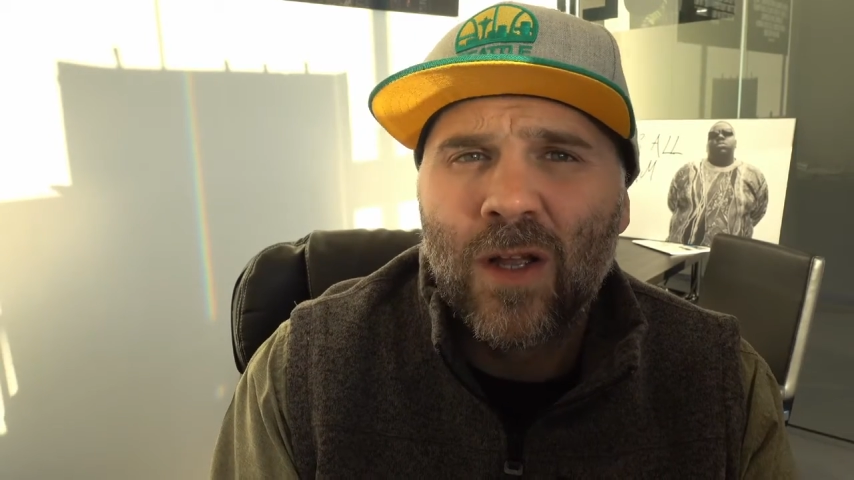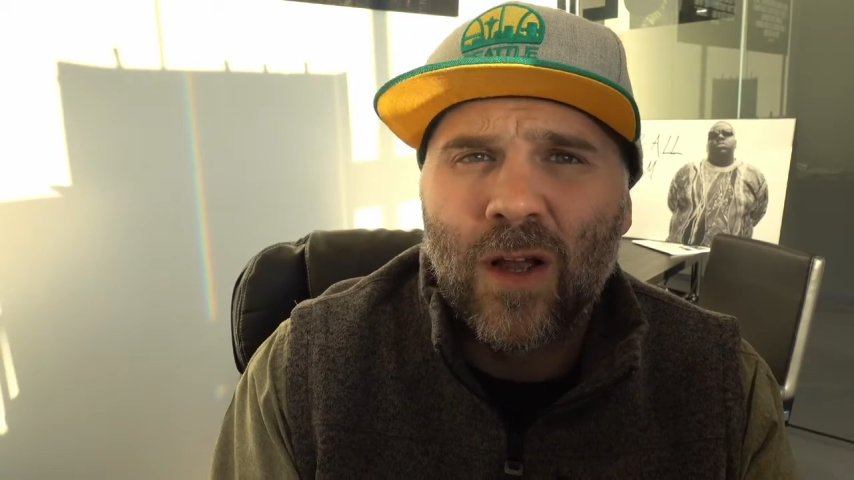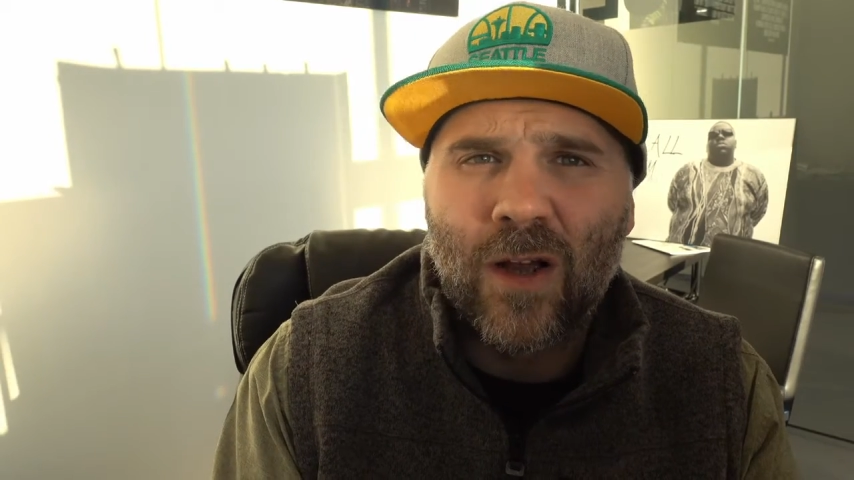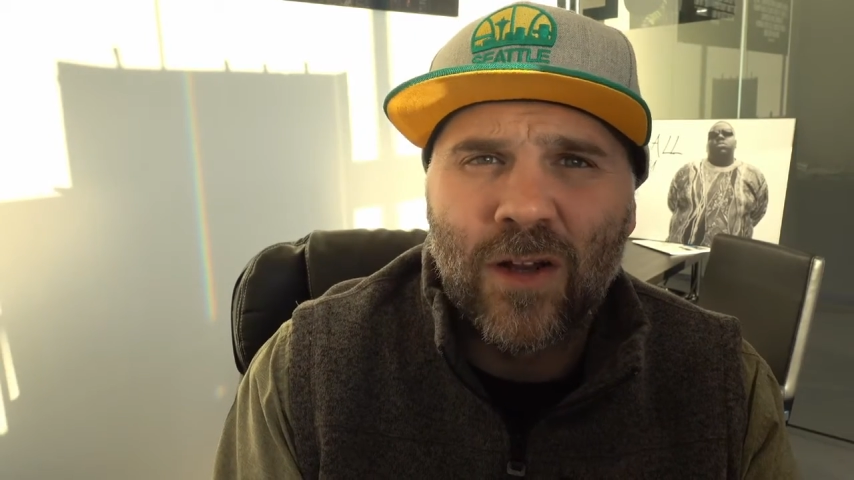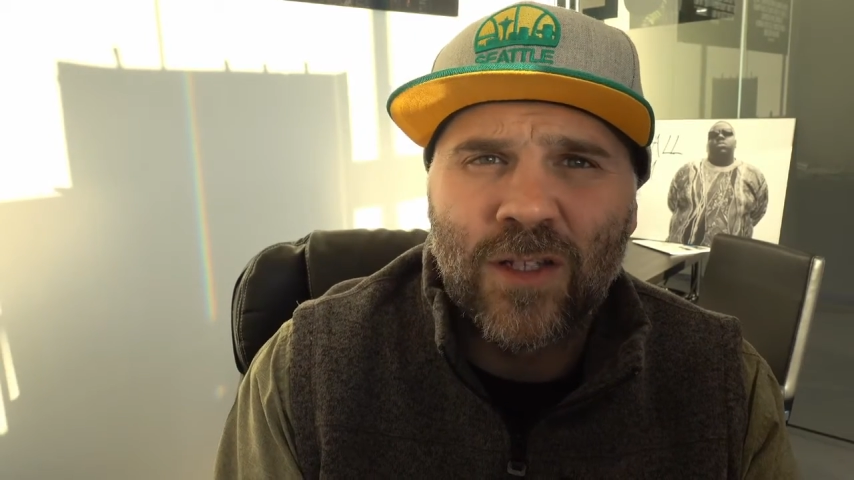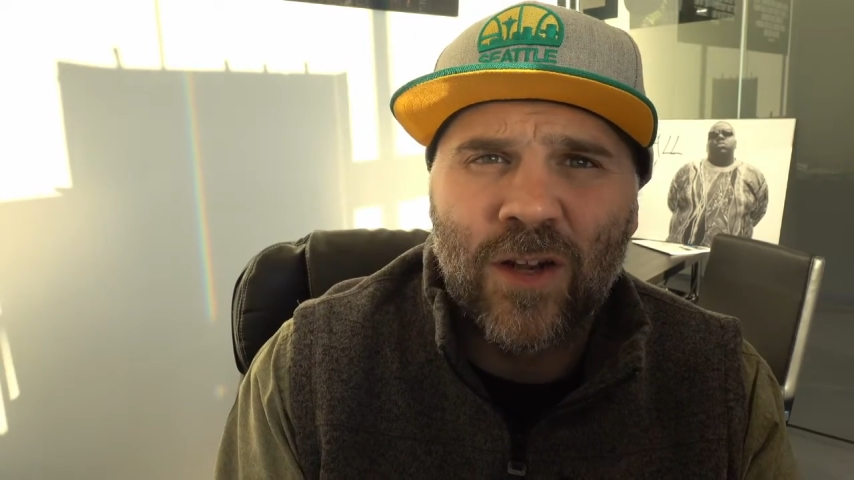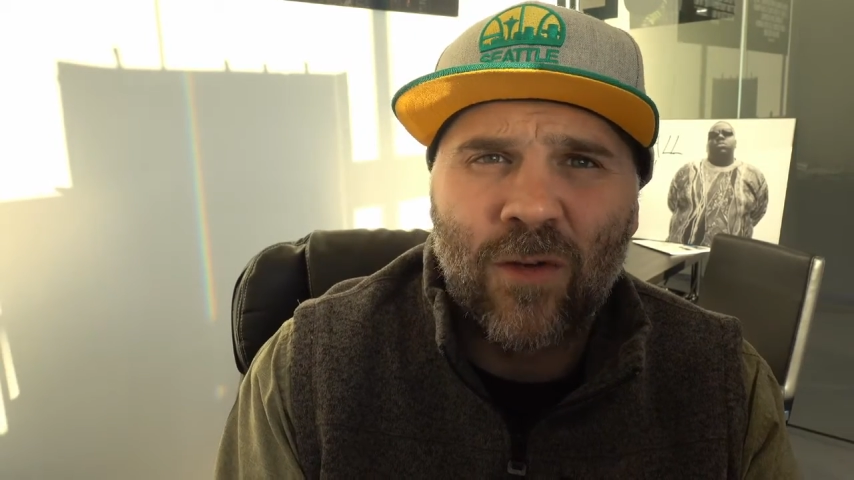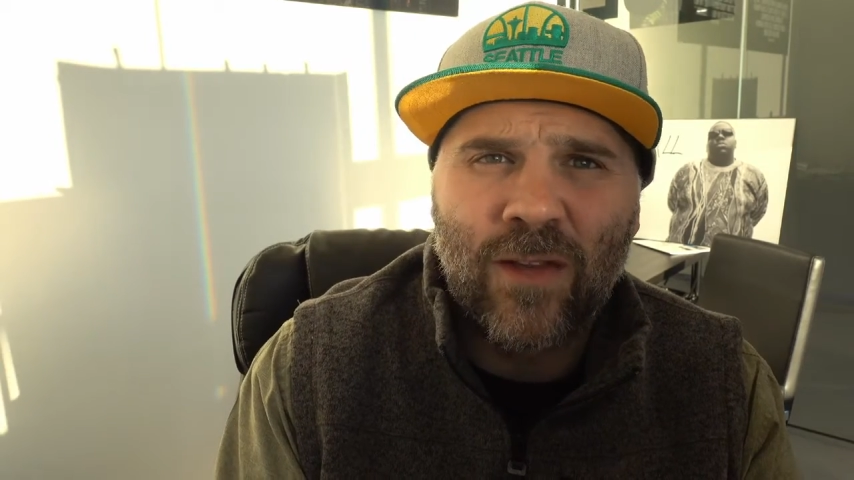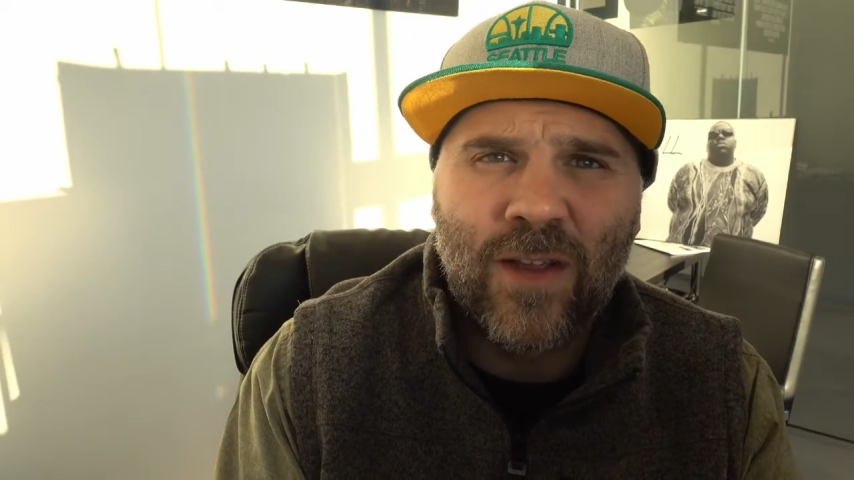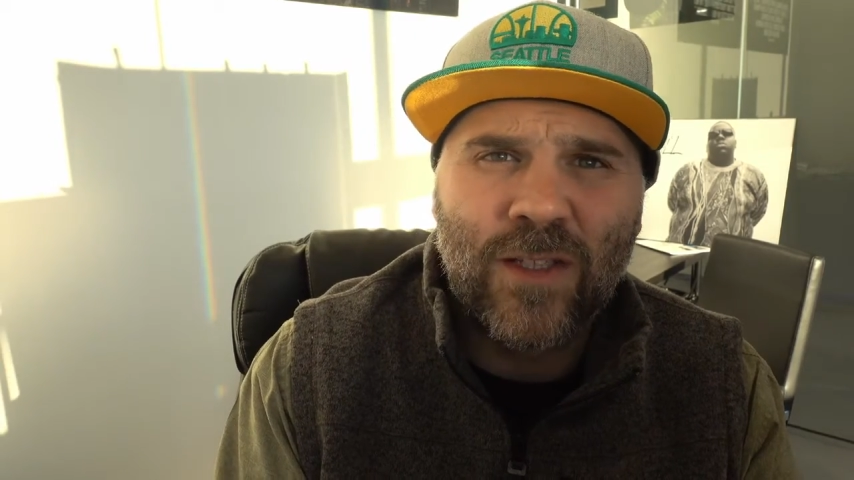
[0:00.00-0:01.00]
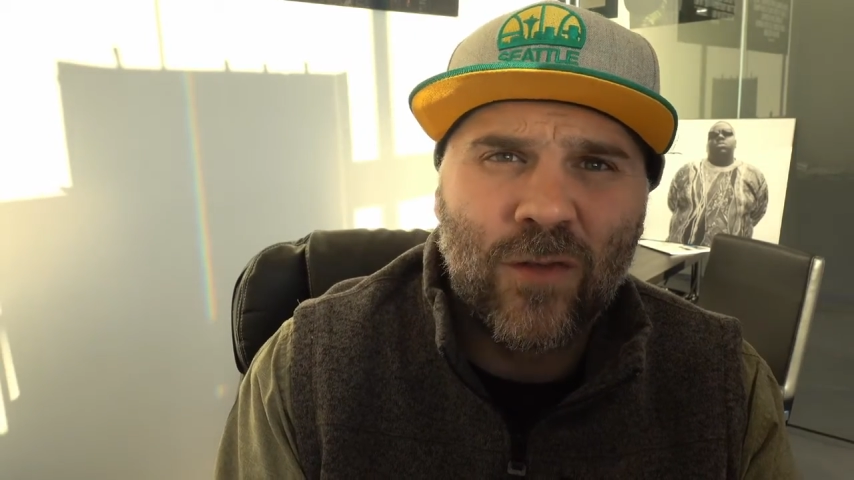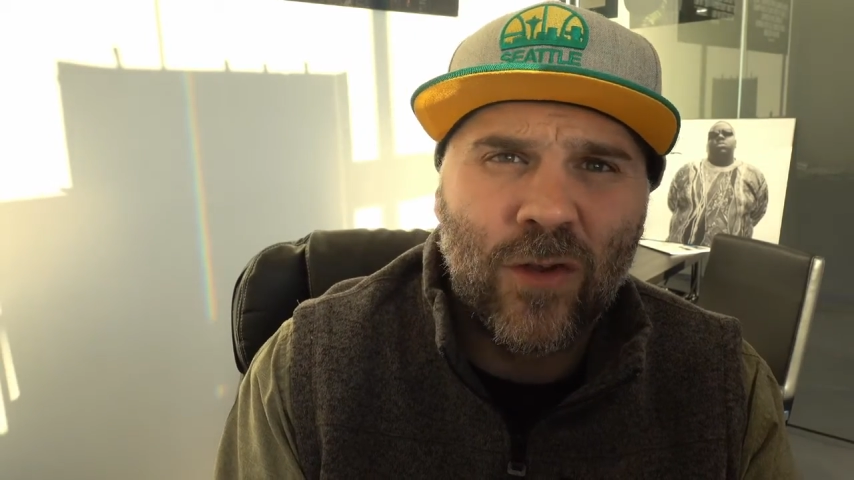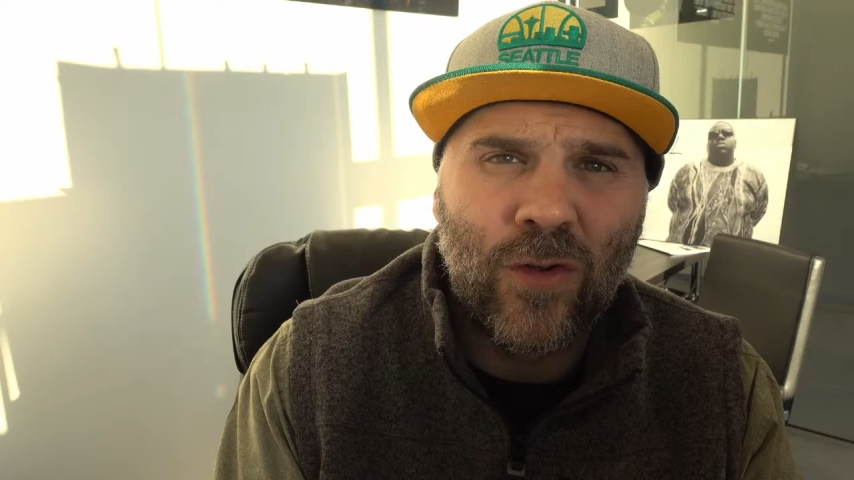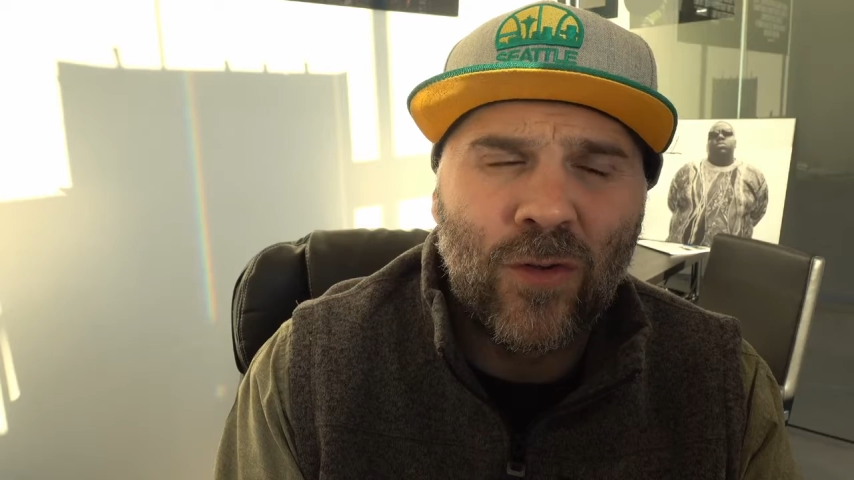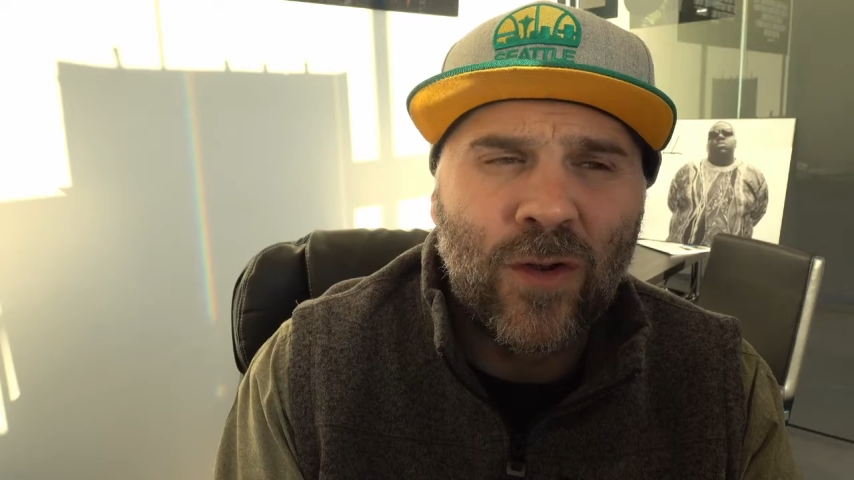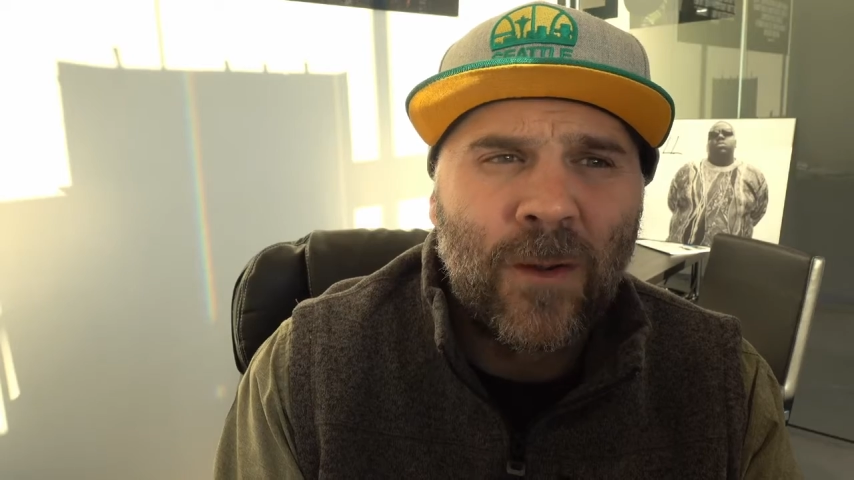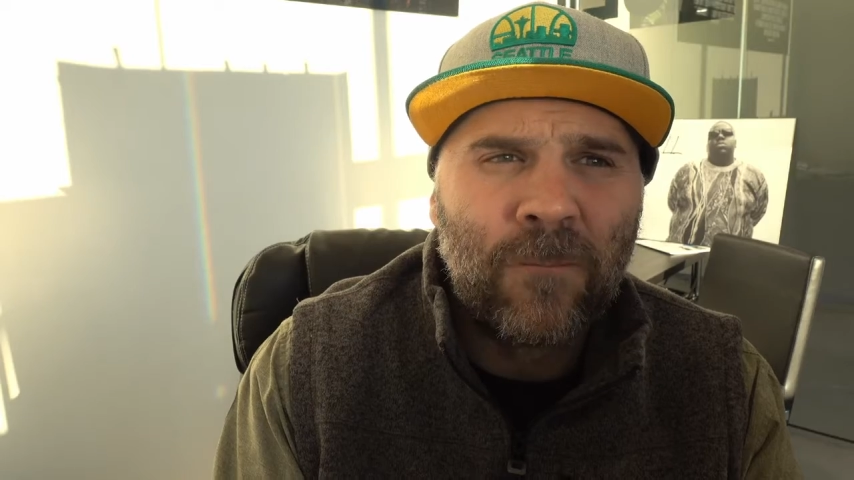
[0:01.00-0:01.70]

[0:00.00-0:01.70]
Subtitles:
to generate leads for you.